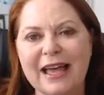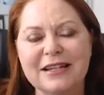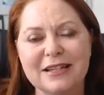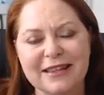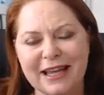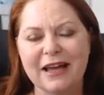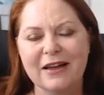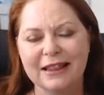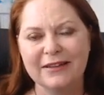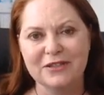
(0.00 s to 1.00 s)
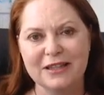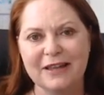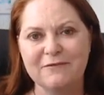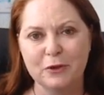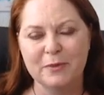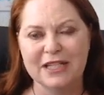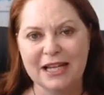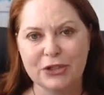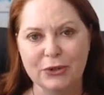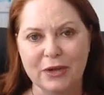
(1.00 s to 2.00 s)
and live to their full
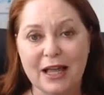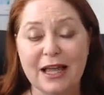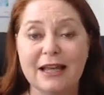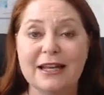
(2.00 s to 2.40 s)
potential.